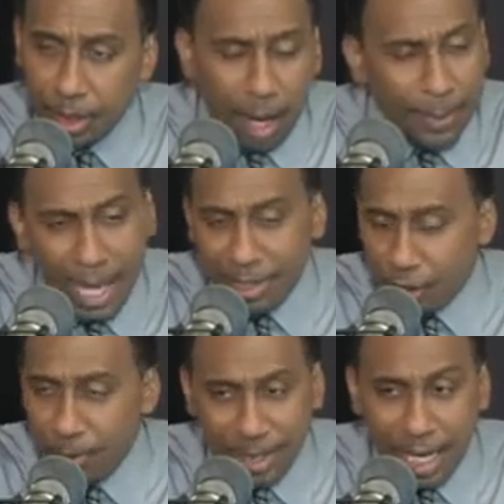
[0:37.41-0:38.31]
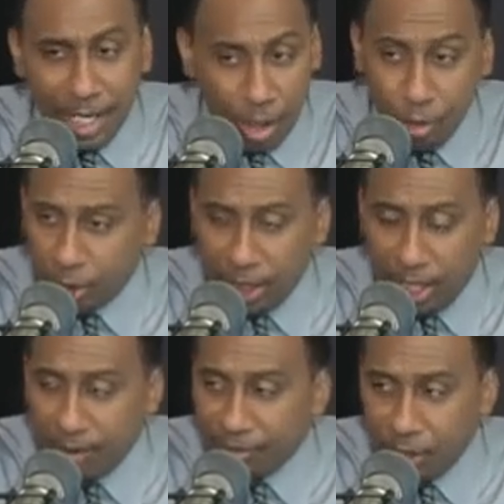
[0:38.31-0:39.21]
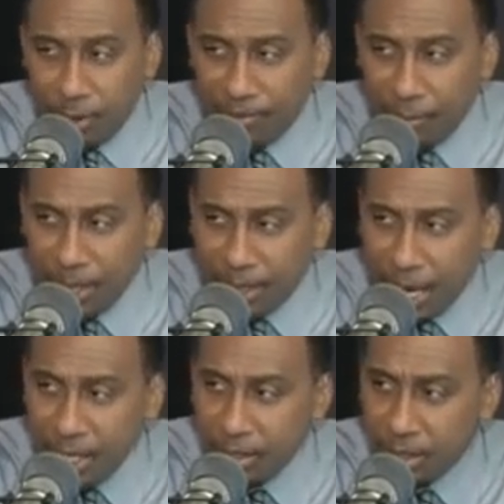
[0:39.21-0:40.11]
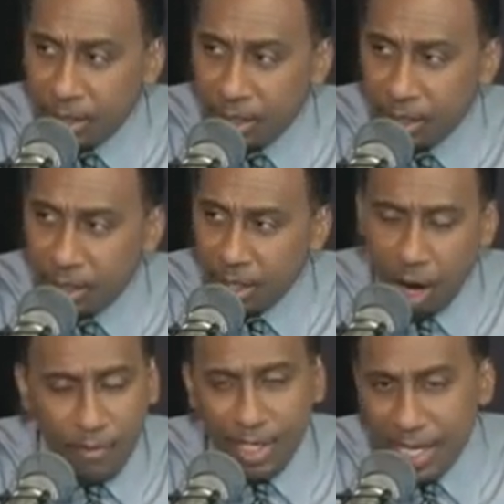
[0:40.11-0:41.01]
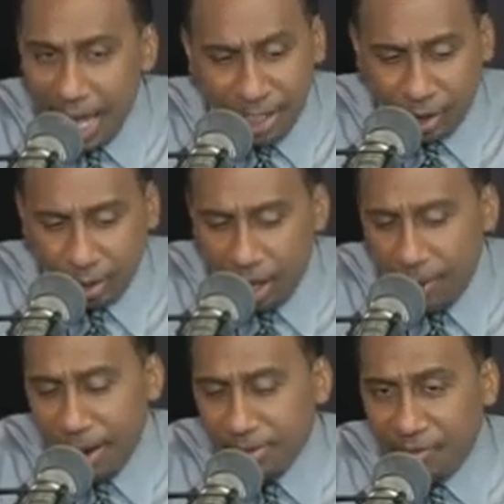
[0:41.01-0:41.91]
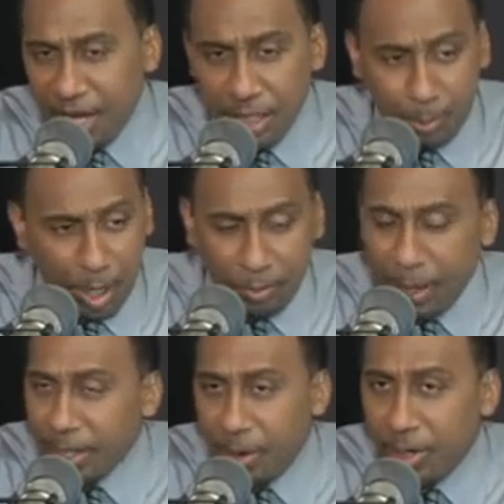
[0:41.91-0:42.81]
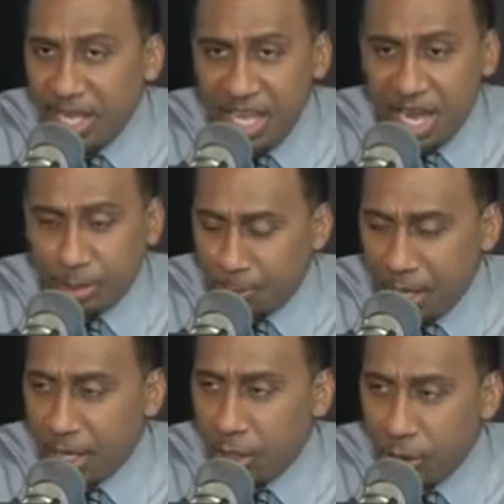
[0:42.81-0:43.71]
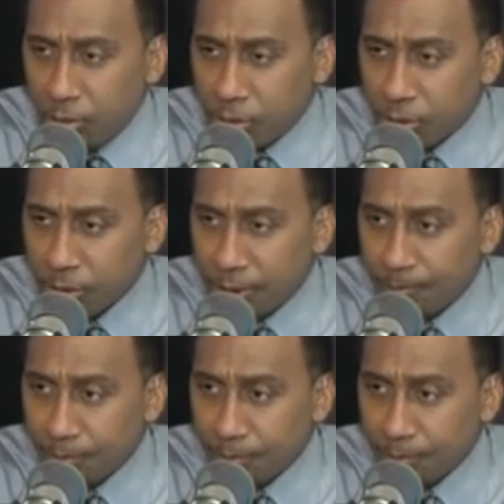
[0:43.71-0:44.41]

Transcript: Coming at you as I usually love to do every weekday over the national airwaves of ESPN Radio and ESPN News.